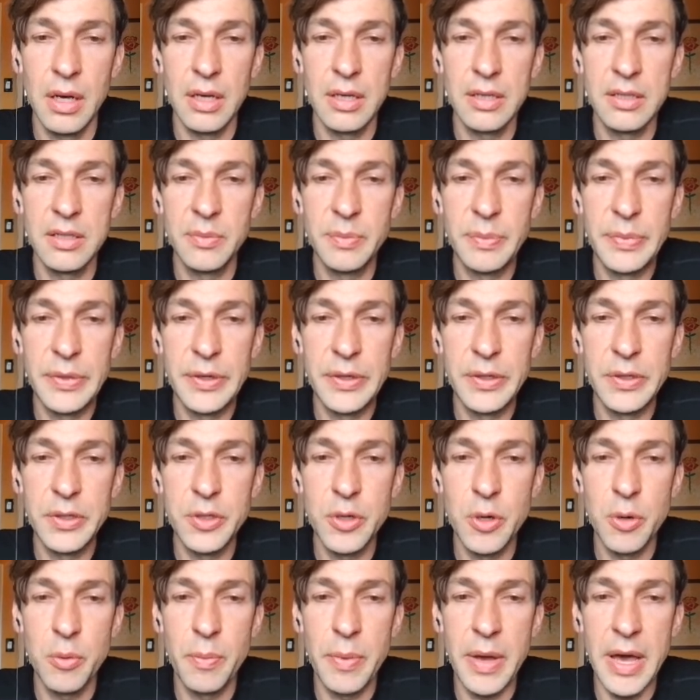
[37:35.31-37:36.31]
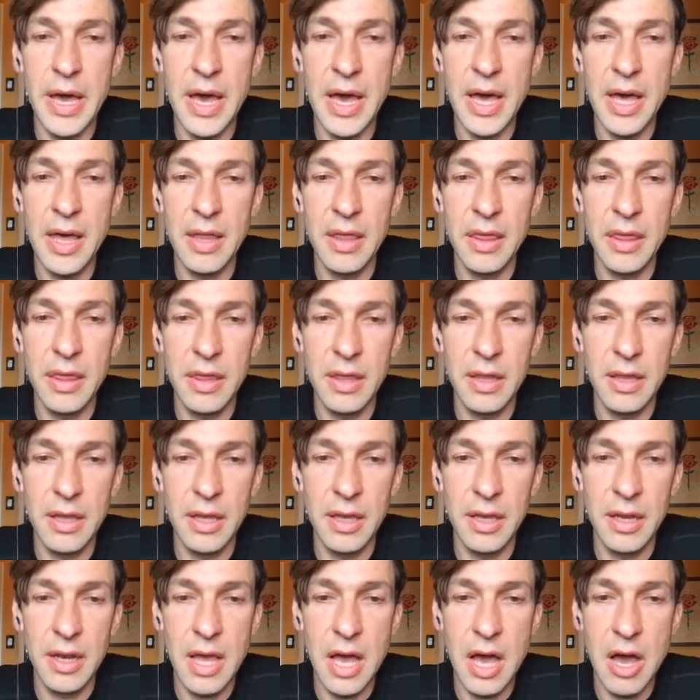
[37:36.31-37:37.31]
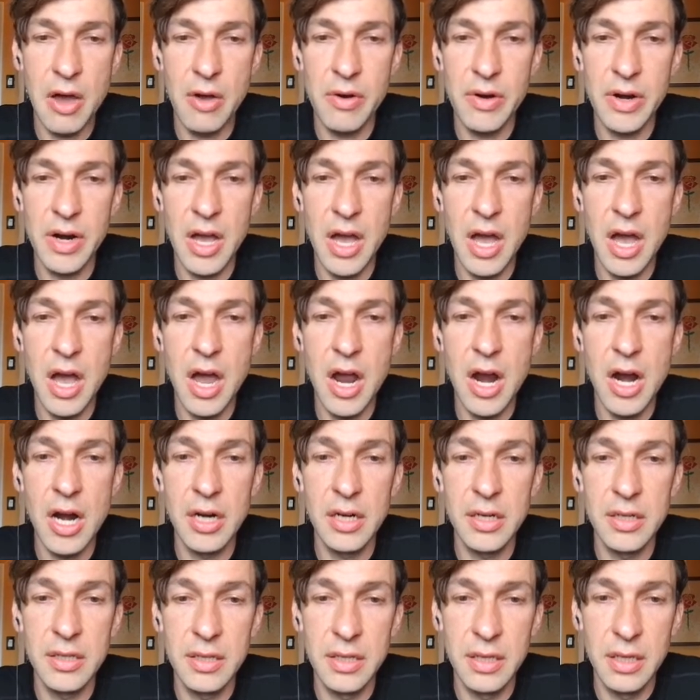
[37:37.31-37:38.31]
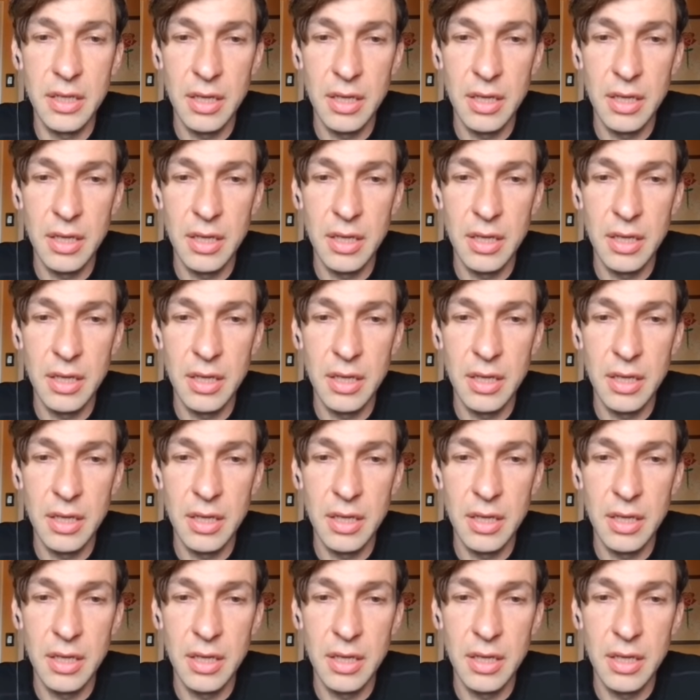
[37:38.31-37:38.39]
spiritual path and our heart